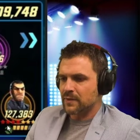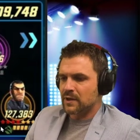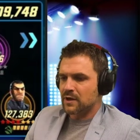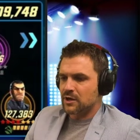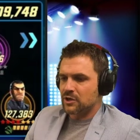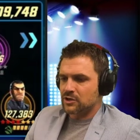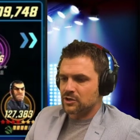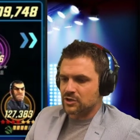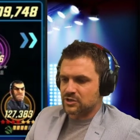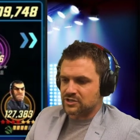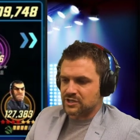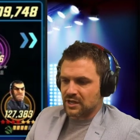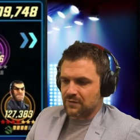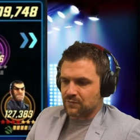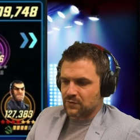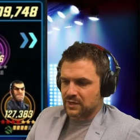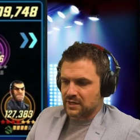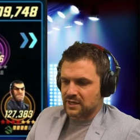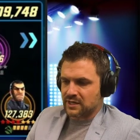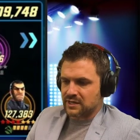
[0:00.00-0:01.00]
You're
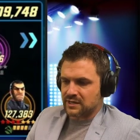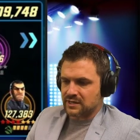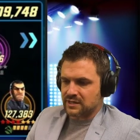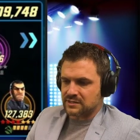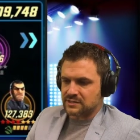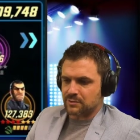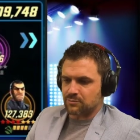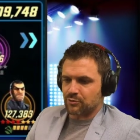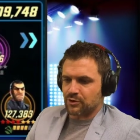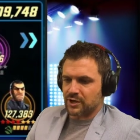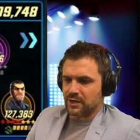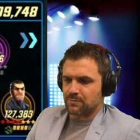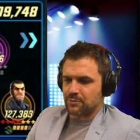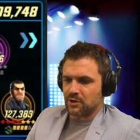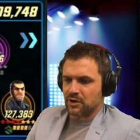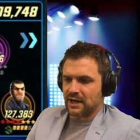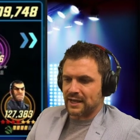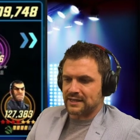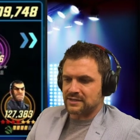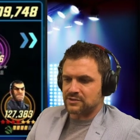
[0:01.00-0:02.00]
definitely going to need to bring up
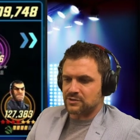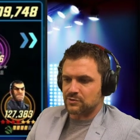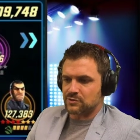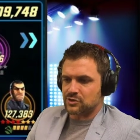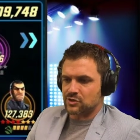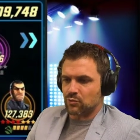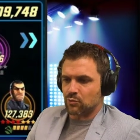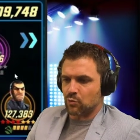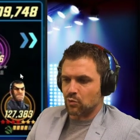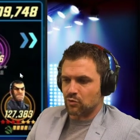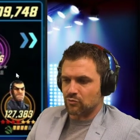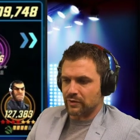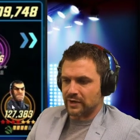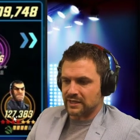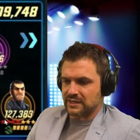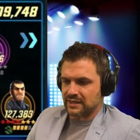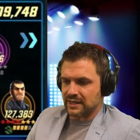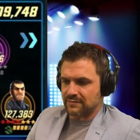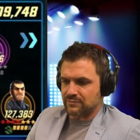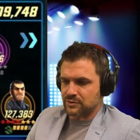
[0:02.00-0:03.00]
your ISOs to war
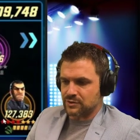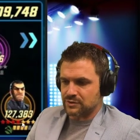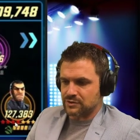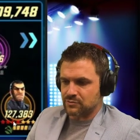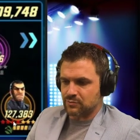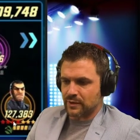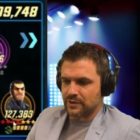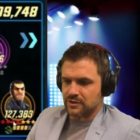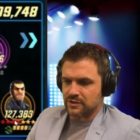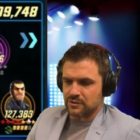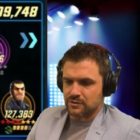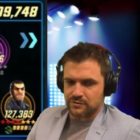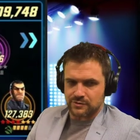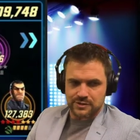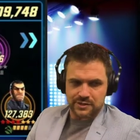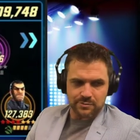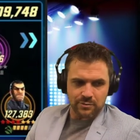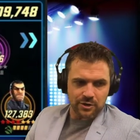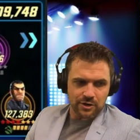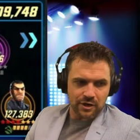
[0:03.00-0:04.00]
ready levels, whether you use
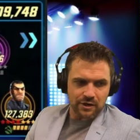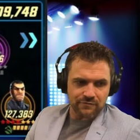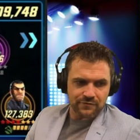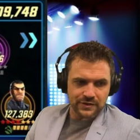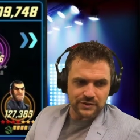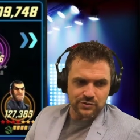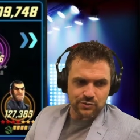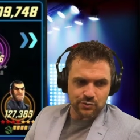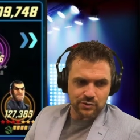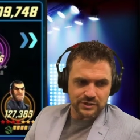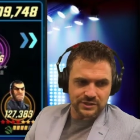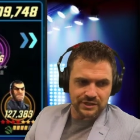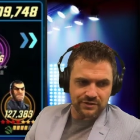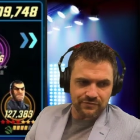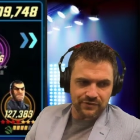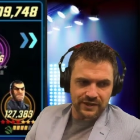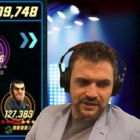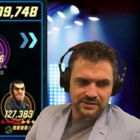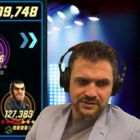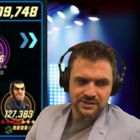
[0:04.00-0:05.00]
them on offense or
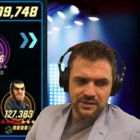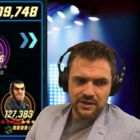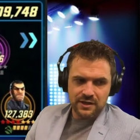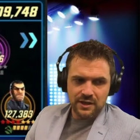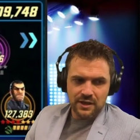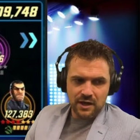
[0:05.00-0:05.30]
defense.